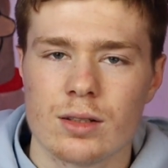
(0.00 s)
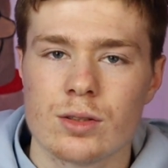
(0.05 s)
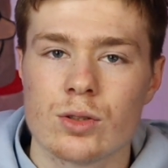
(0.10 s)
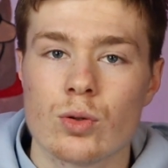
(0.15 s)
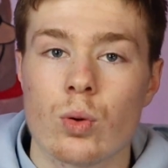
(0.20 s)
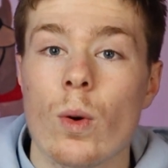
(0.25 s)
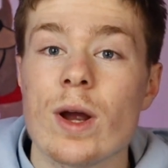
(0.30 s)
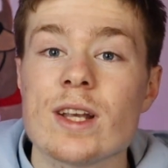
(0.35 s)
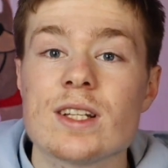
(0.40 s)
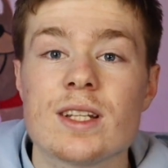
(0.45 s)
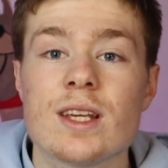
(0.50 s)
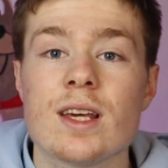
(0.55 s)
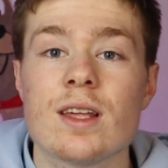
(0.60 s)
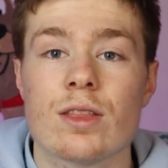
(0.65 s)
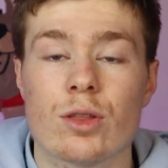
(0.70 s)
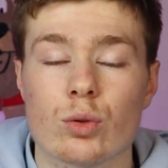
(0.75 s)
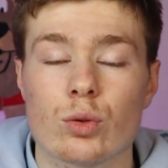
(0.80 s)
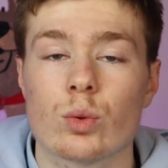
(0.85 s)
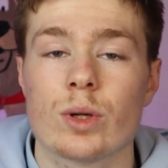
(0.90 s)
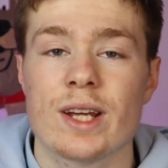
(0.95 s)

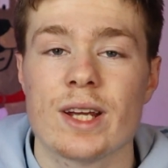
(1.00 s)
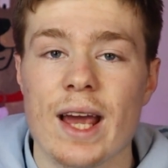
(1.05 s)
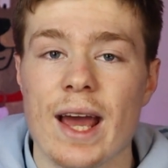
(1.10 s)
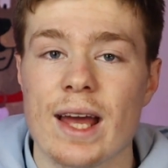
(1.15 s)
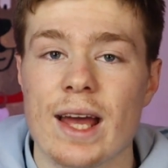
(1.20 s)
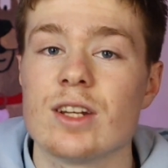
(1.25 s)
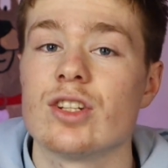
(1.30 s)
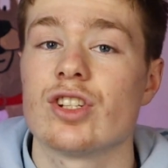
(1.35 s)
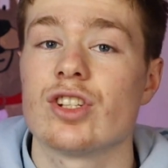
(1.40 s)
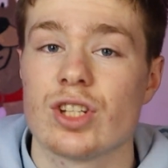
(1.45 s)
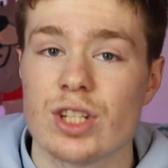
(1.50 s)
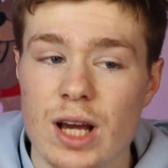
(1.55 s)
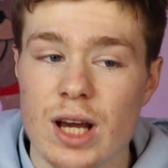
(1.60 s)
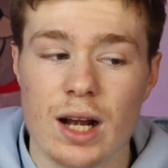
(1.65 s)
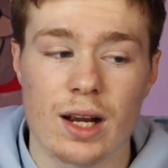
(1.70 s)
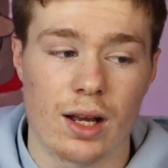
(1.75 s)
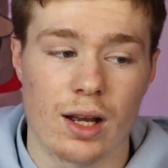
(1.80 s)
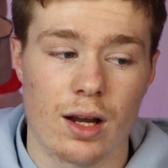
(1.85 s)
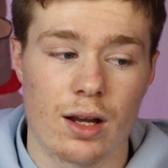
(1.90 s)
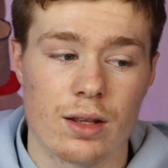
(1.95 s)
23 and
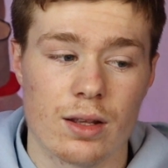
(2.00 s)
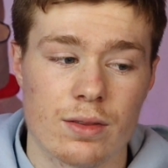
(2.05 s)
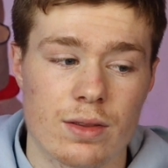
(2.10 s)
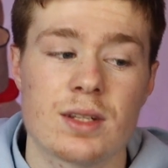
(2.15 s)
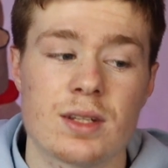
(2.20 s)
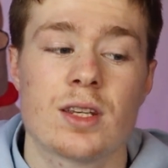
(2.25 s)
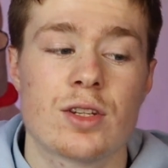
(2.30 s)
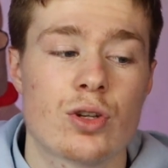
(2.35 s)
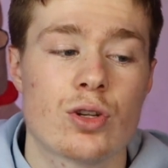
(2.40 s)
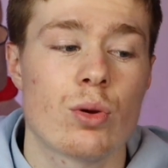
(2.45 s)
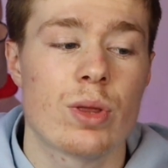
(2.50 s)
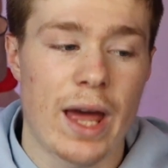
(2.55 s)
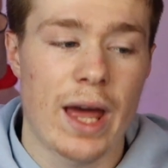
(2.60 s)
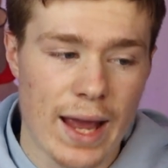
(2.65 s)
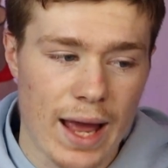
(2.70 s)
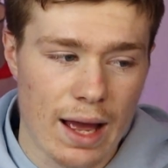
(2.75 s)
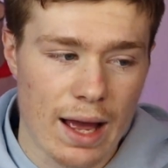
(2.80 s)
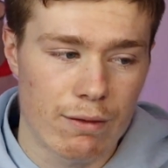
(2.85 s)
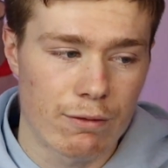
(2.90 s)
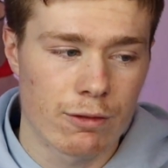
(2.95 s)
younger. This is who they
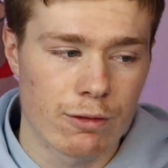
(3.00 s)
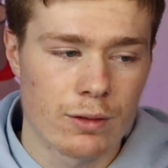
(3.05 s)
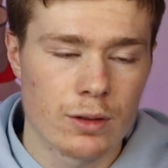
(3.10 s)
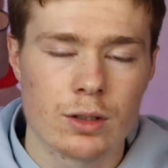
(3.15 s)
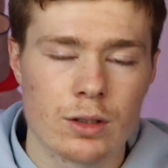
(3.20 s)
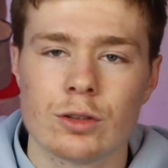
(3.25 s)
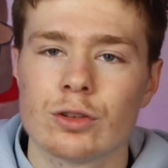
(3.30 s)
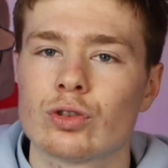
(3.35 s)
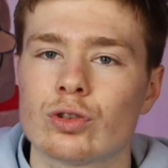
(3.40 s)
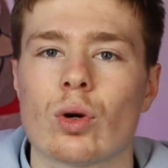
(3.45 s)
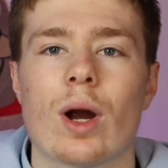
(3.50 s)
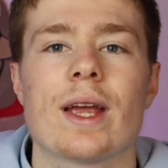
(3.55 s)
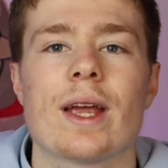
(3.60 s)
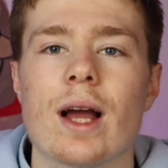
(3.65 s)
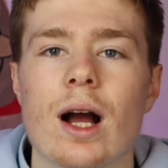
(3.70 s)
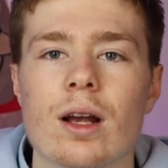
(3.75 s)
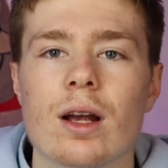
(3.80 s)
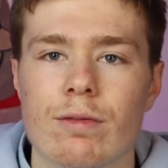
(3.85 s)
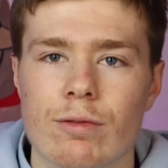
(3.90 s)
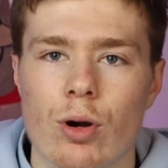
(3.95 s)
have. Trae
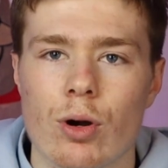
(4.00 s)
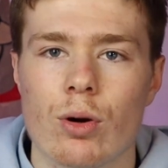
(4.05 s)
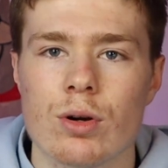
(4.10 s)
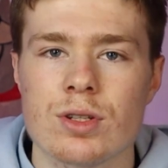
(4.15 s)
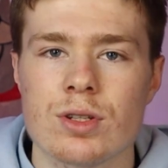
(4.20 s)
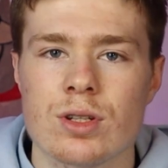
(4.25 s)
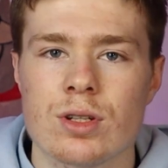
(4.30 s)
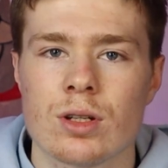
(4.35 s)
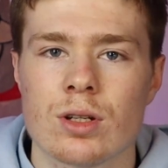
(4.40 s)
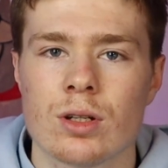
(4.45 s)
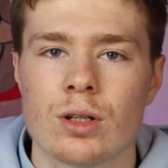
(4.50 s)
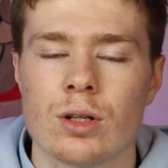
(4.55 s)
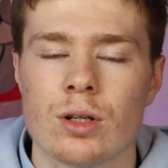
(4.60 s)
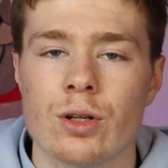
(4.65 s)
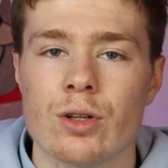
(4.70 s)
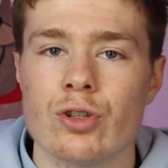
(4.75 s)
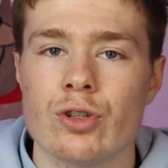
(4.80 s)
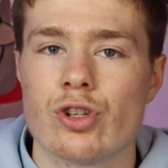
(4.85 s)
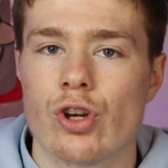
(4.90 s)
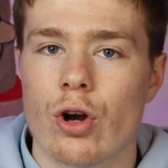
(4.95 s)
Young, of course.
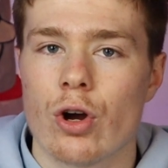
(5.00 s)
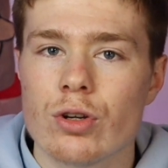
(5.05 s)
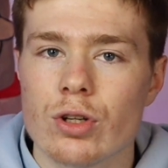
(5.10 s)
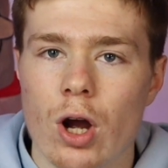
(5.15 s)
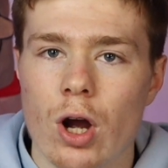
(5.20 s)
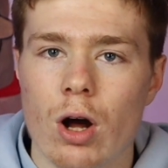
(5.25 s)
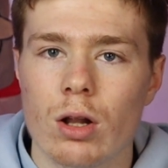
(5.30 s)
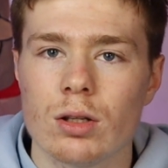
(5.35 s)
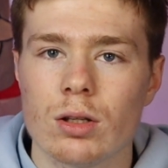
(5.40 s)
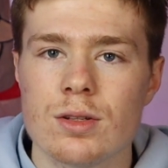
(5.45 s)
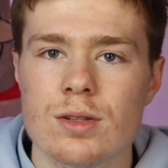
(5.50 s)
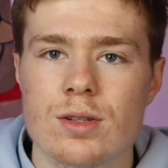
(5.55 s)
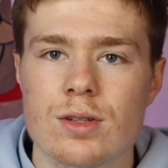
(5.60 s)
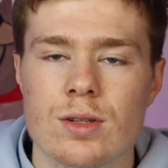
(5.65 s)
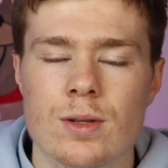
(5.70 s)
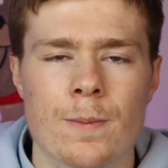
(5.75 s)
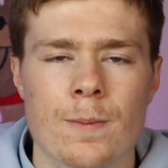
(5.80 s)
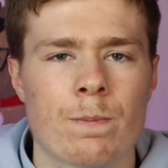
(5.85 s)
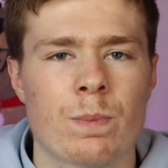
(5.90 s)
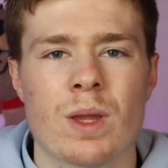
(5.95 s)
John
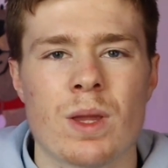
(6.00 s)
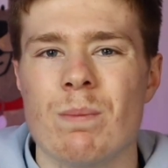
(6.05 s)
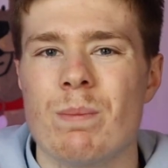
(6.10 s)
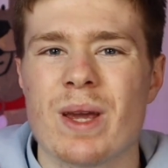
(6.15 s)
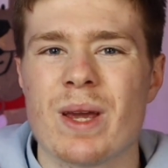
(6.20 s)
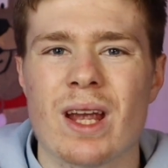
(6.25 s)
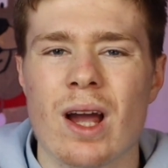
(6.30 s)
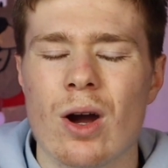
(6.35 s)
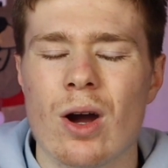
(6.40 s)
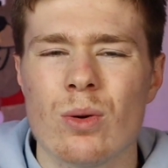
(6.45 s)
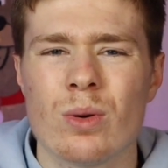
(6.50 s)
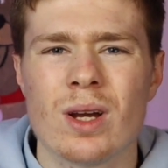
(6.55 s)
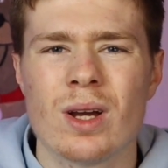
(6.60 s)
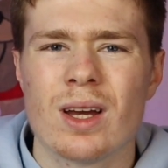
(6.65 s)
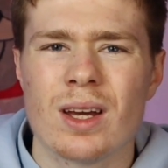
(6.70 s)
Collins. Big O.